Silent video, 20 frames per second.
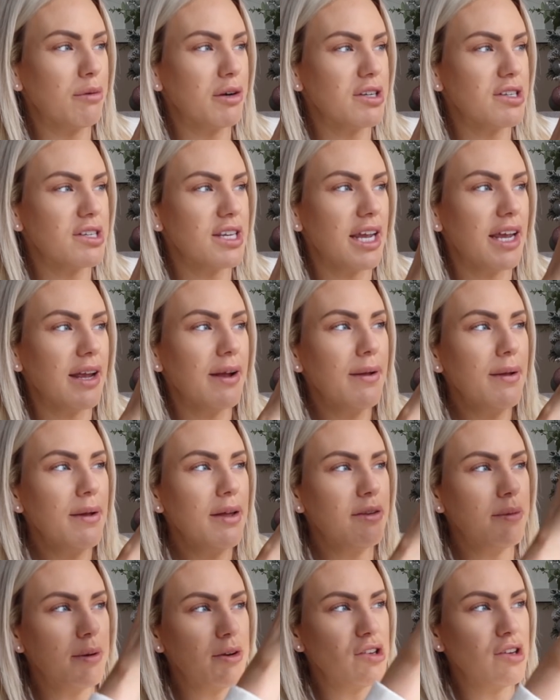pretty,
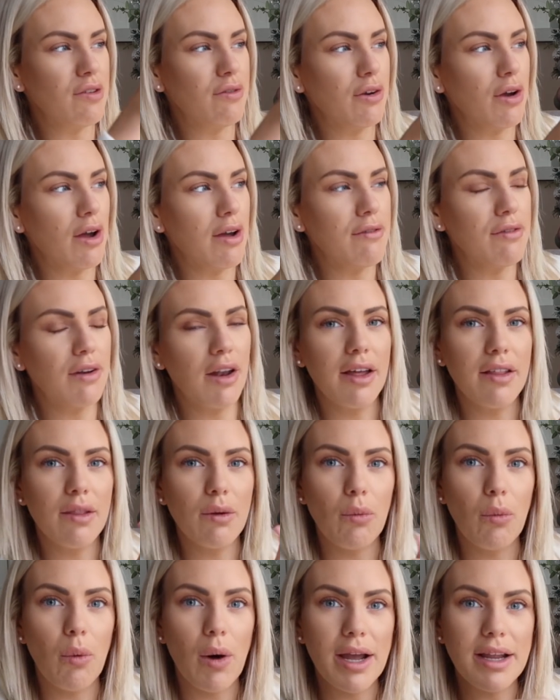especially if you're going for like
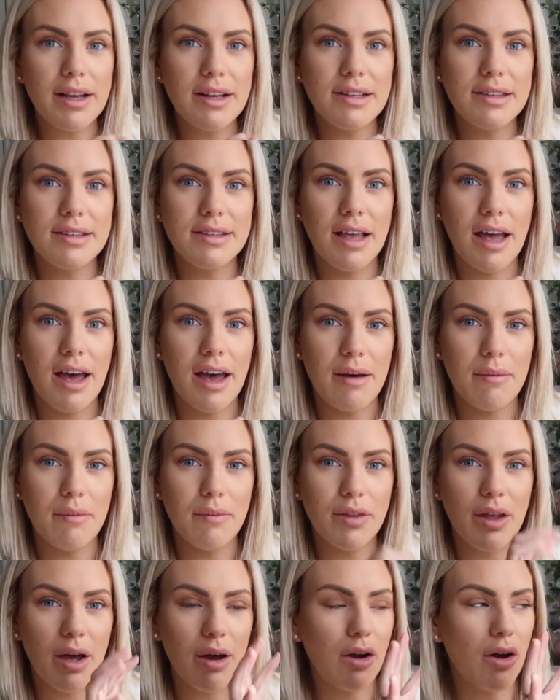the whites,
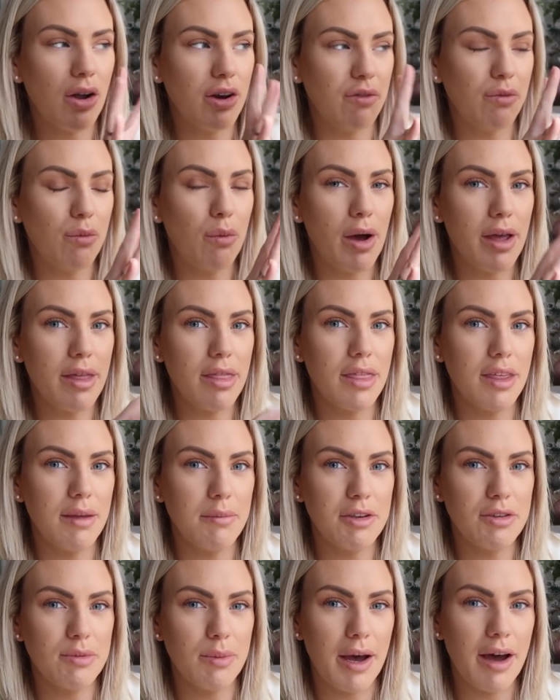that kind of white
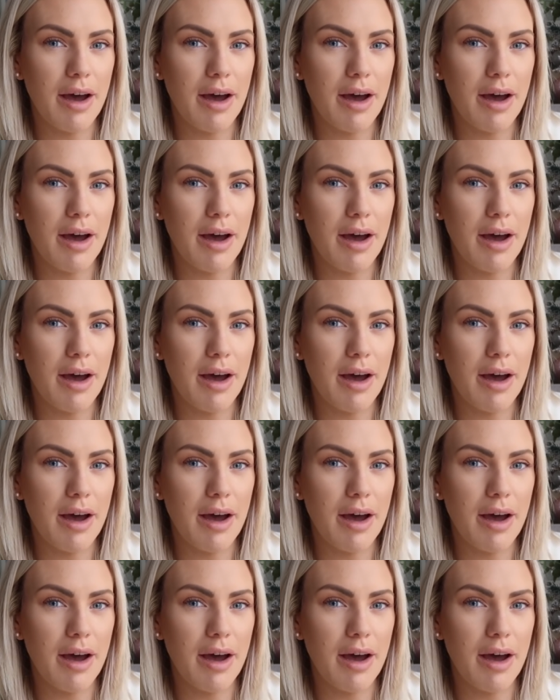theme as